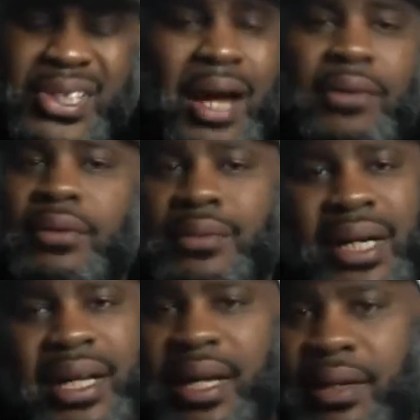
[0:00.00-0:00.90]
Now,
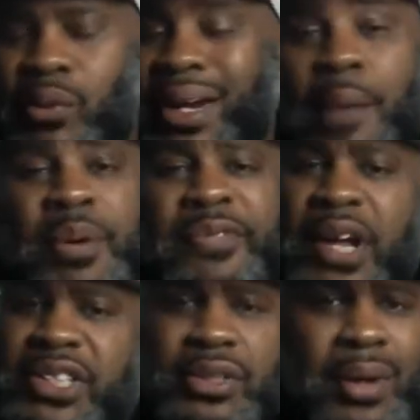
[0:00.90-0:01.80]
again, we're not
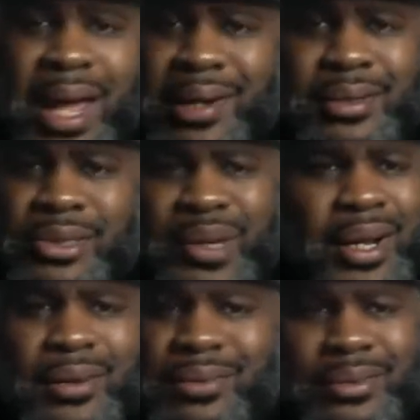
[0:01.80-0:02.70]
professional editors. We
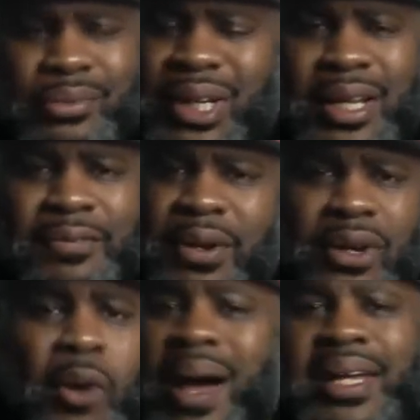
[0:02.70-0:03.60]
don't really, fo
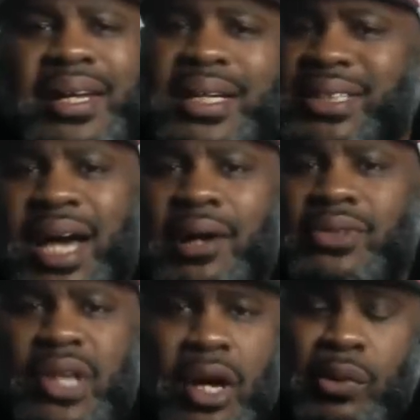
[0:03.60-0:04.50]
nobody in this
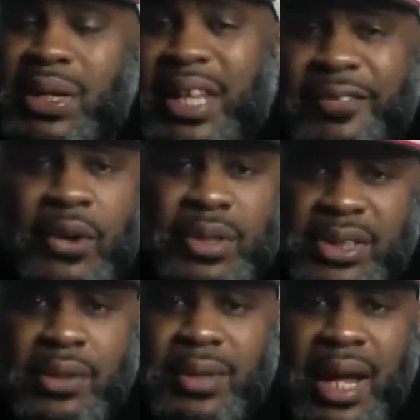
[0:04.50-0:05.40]
house really focus
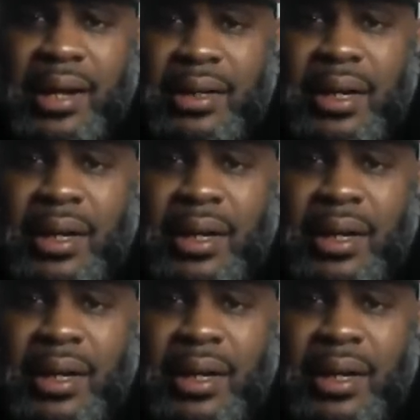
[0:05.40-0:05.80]
on that.